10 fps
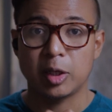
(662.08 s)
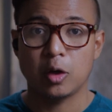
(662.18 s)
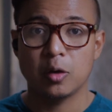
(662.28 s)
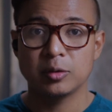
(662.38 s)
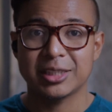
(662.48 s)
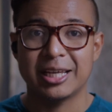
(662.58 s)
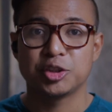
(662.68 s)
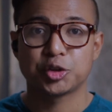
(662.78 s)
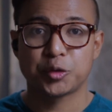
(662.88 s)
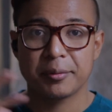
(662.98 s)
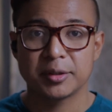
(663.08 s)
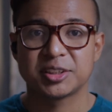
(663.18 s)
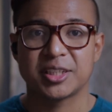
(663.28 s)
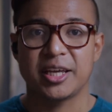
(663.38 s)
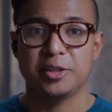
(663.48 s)
the loans, and
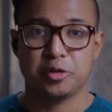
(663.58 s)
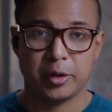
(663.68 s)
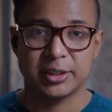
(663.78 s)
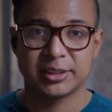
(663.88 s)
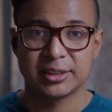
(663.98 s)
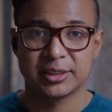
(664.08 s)
distributes the interest.